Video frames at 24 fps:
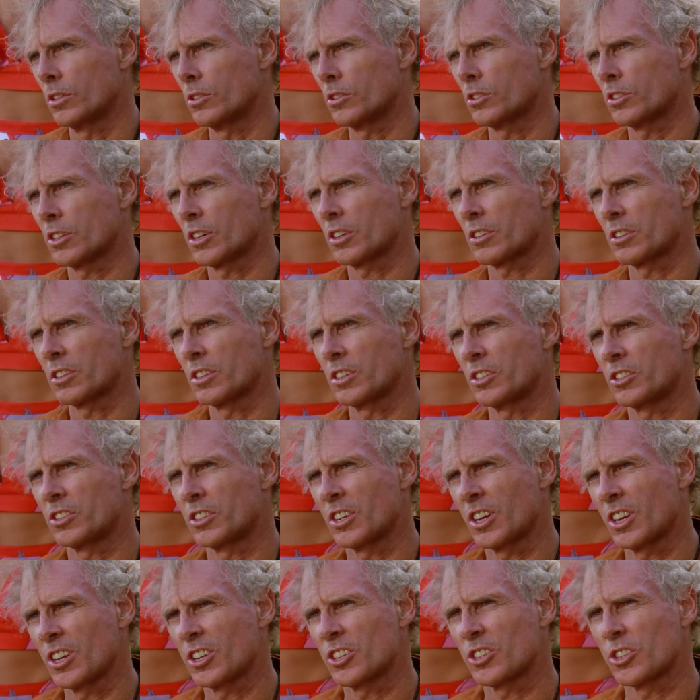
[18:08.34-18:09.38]
In Southeast
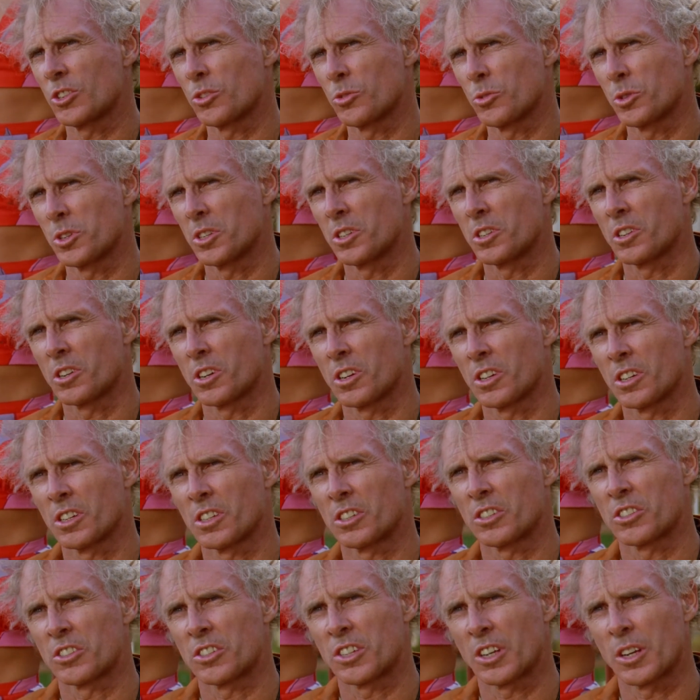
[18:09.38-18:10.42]
Asia, we call
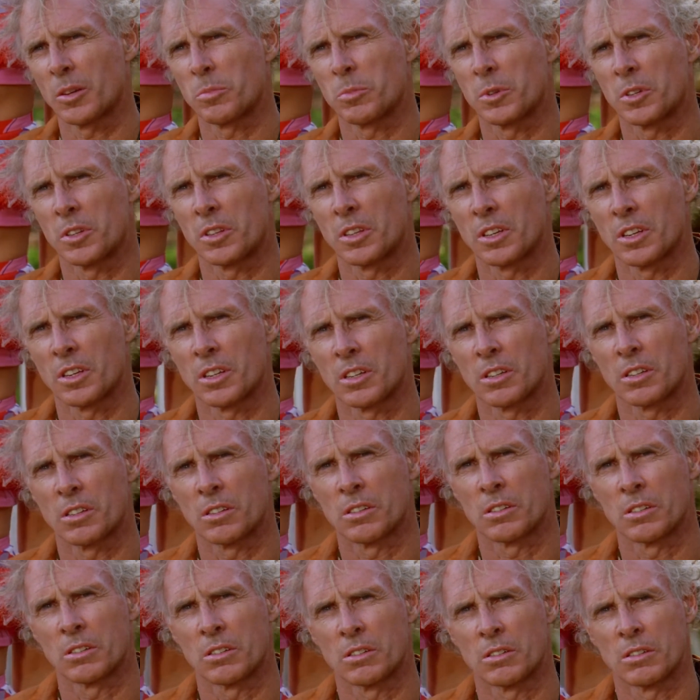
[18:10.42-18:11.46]
this type of thing
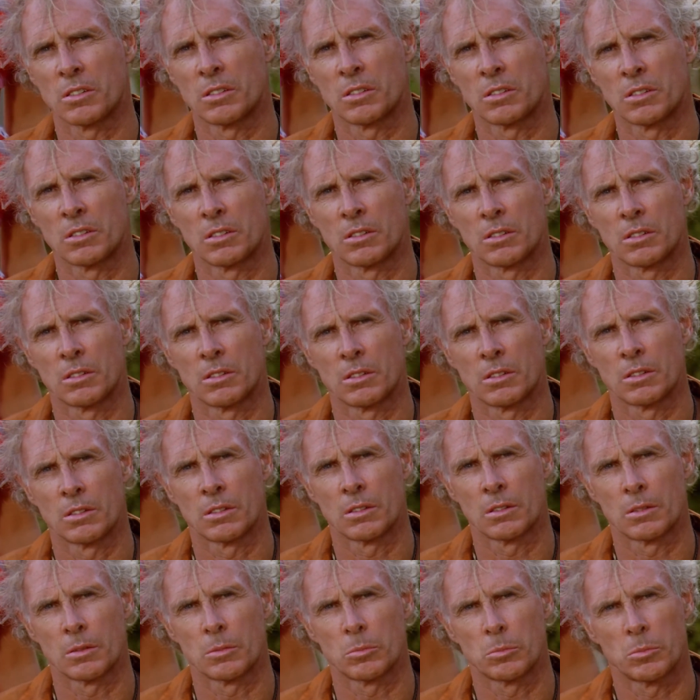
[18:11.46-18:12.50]

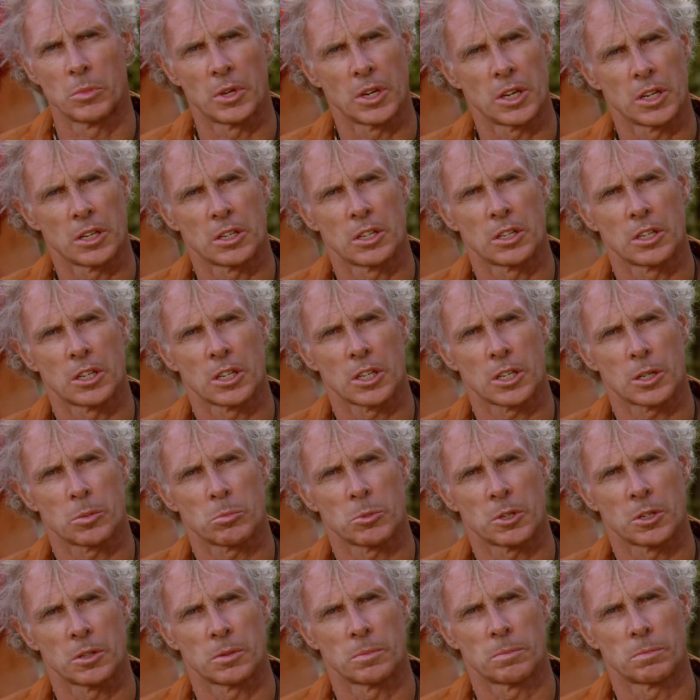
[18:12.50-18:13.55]
bad
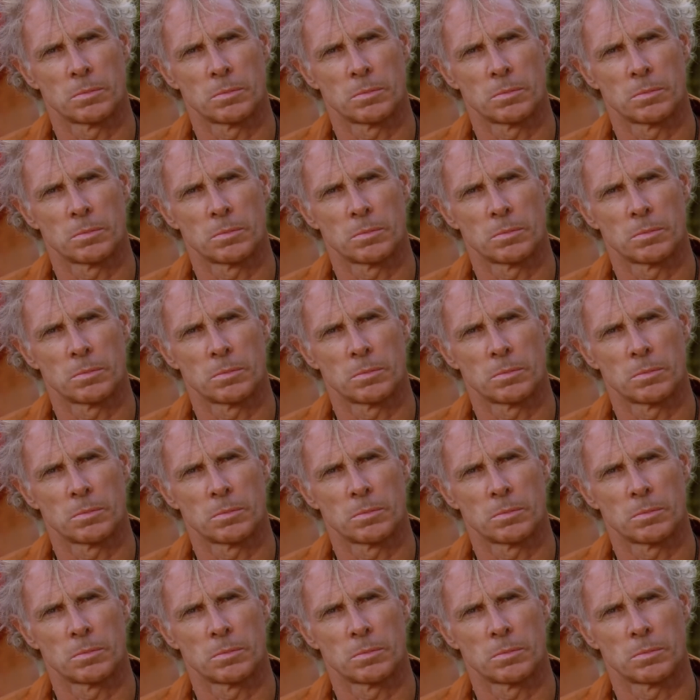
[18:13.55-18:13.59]
karma.